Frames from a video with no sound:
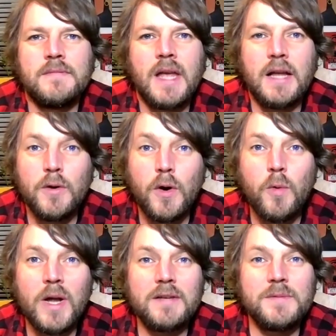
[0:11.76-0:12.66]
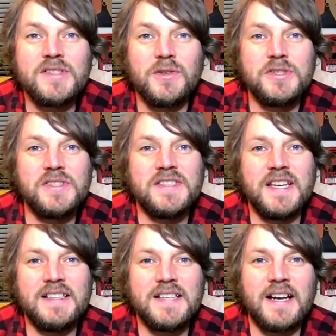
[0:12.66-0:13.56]
Hello, welcome to Socialist
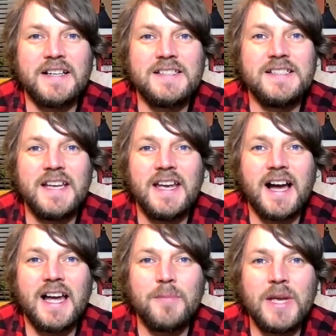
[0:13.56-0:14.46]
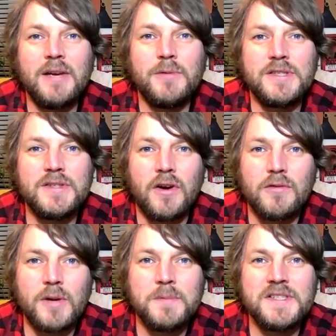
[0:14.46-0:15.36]
Think Tank. Today I am here with Scott
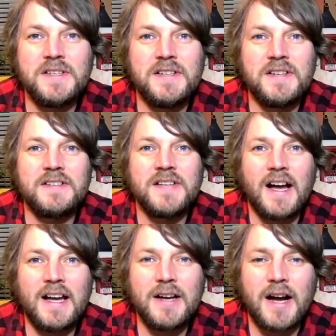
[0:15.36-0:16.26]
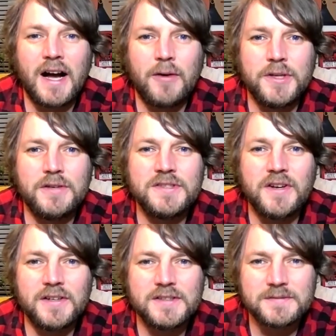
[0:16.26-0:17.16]
Robson. Hi, how are you,
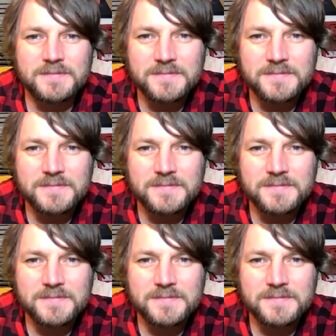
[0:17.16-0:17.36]
Scott?